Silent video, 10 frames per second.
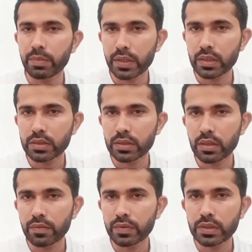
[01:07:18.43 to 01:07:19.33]
But
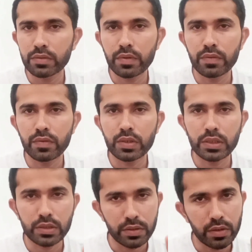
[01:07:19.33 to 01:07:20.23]
because life in San
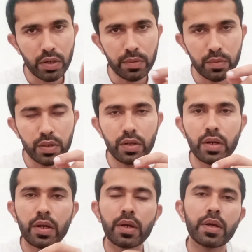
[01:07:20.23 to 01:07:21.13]
Francisco is
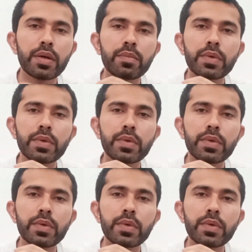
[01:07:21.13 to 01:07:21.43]
enjoyable,